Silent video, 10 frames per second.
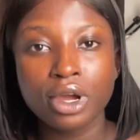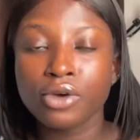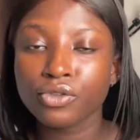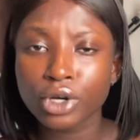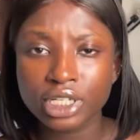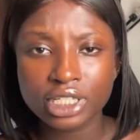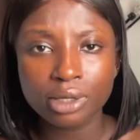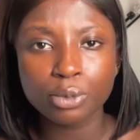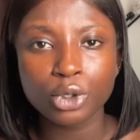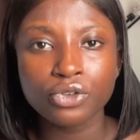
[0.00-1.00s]
For
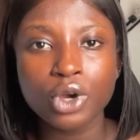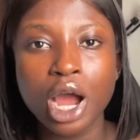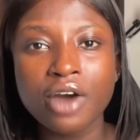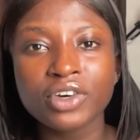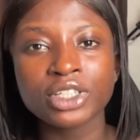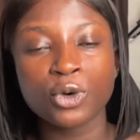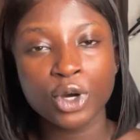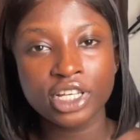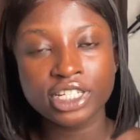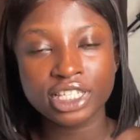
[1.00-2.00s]
example, if you have an
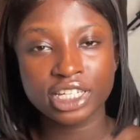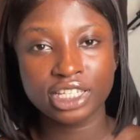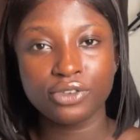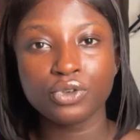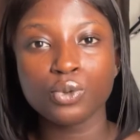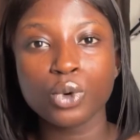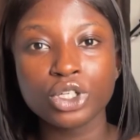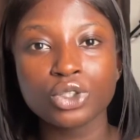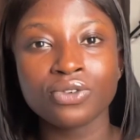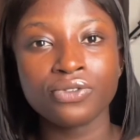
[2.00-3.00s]
oily skin, if you
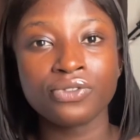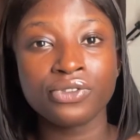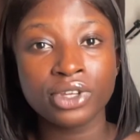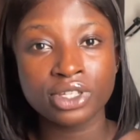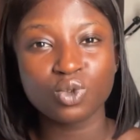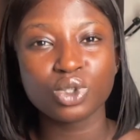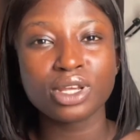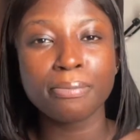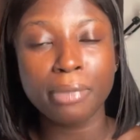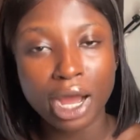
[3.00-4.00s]
wash your face with a
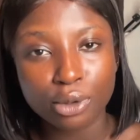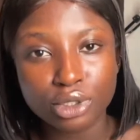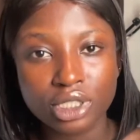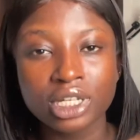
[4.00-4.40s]
mild